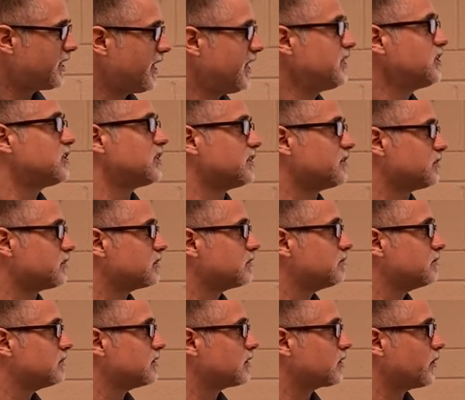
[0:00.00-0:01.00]
tensions
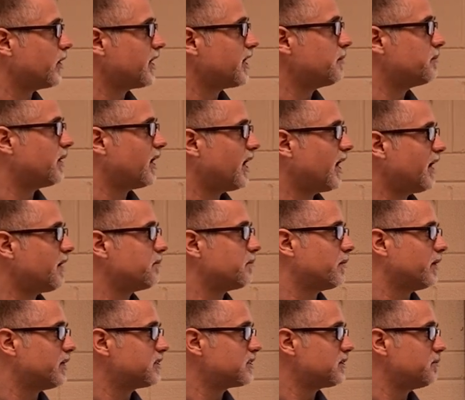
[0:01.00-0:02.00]
created by
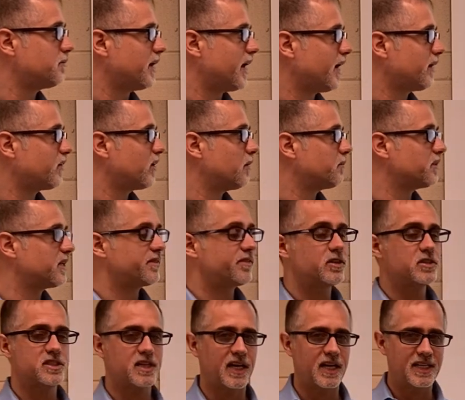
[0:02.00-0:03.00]
Muslim background
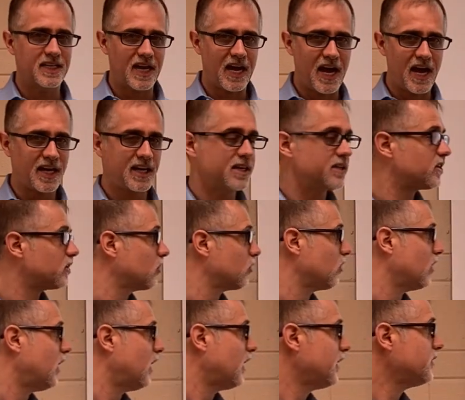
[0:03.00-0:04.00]
believers attacking the
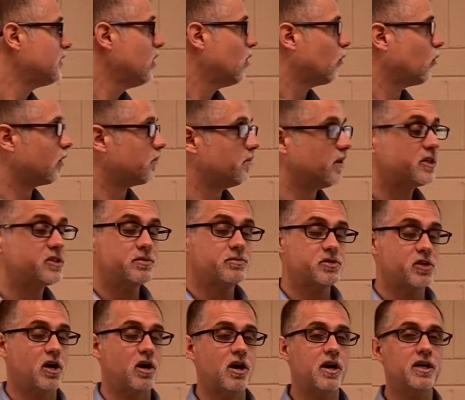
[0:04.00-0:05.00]
Quran or
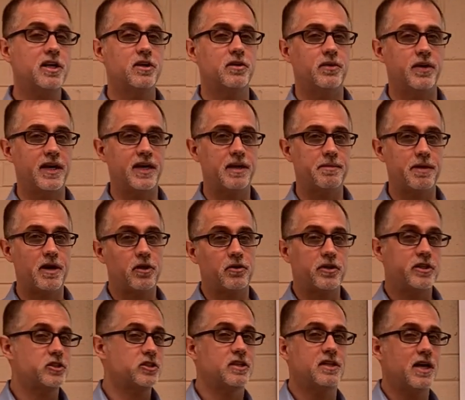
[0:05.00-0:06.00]
Muslims arguing about
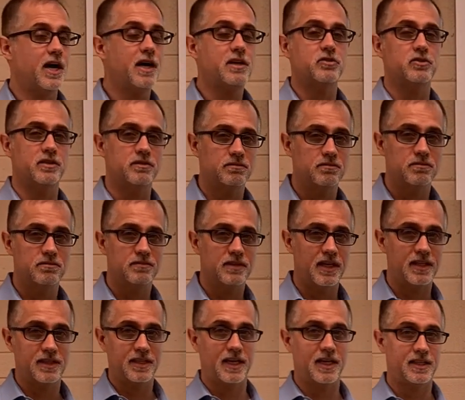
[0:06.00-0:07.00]
Christian doctrine
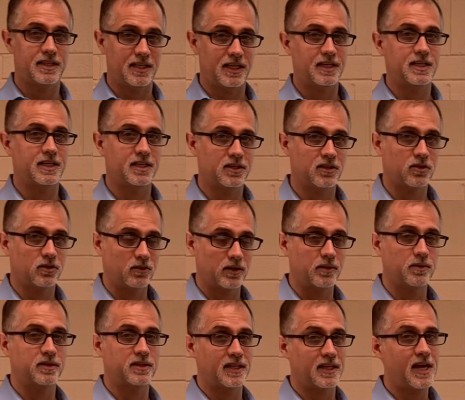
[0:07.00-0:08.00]
that, that they didn't
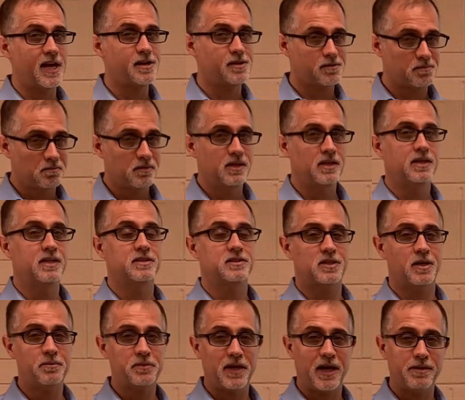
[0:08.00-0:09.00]
agree with. And that
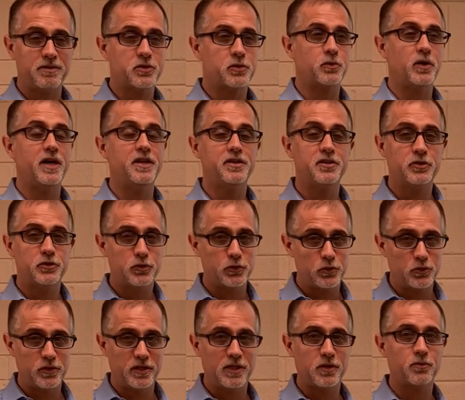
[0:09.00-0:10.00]
sometimes threatened
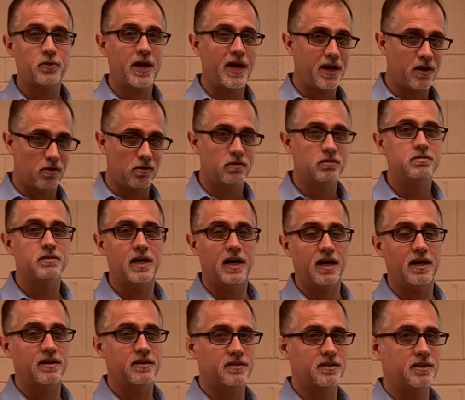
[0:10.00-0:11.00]
to derail
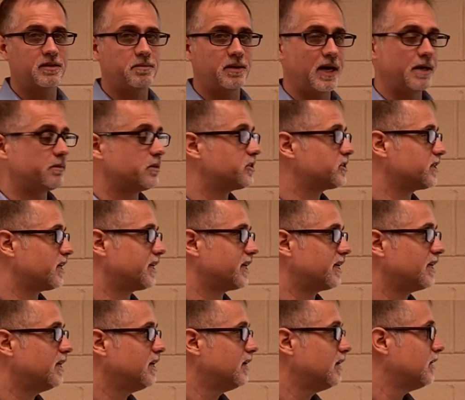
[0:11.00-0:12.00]
uh, the Bible
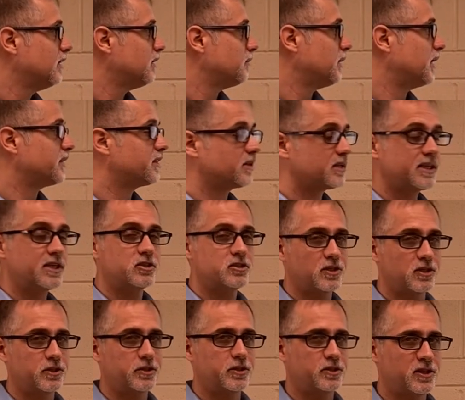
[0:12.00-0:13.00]
study, but the leaders
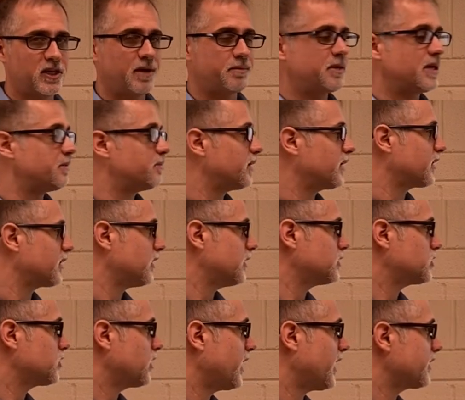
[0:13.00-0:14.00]
did a good job keeping it
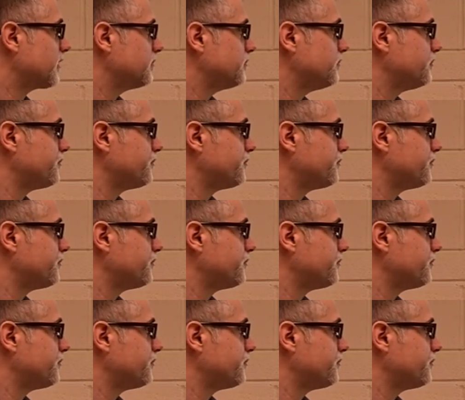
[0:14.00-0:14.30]
on track.